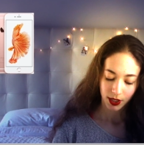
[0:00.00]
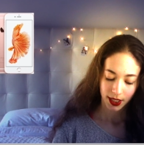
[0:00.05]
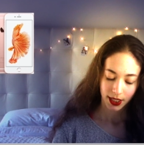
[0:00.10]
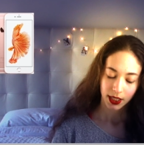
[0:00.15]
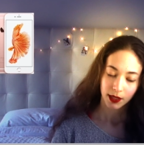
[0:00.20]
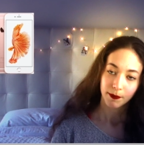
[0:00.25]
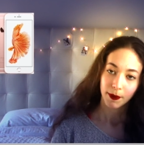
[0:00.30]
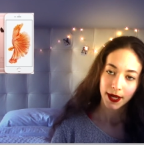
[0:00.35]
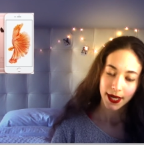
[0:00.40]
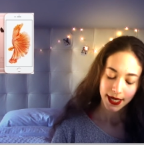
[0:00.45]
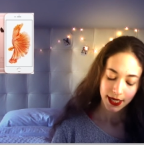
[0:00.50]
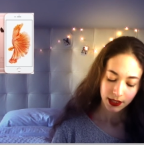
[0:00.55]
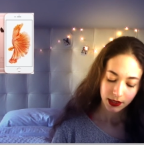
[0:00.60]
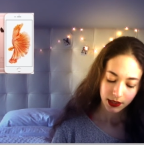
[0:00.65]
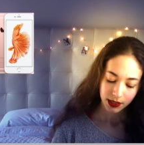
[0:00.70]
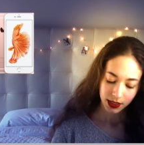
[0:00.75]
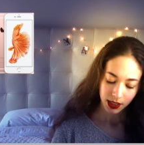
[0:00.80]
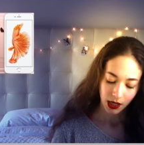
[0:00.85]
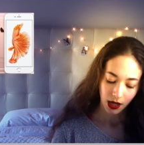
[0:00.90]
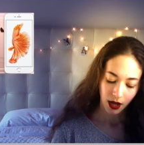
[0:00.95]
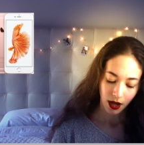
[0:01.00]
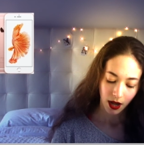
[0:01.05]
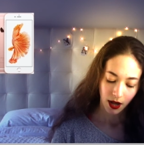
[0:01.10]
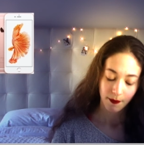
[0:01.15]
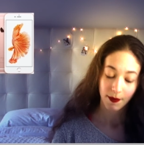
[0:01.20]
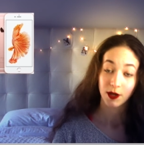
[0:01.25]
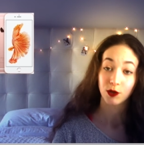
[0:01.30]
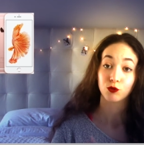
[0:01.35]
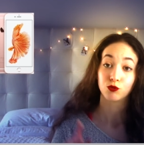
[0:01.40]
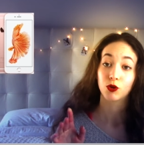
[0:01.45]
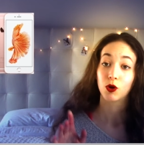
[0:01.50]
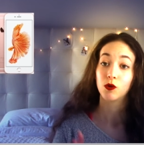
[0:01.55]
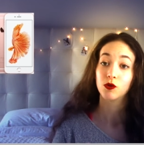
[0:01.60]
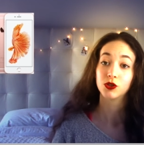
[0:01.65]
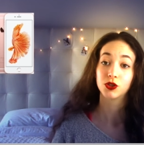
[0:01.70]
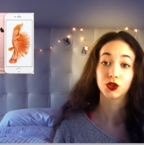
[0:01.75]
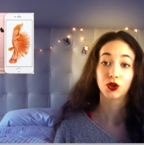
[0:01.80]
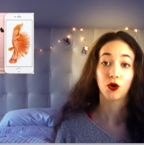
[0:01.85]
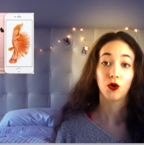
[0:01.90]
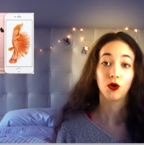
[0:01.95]
gigabytes um, in
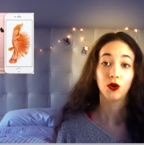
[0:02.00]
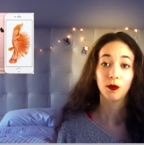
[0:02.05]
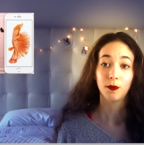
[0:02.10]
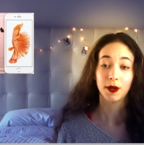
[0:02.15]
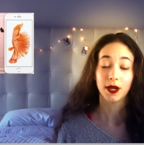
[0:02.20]
rose gold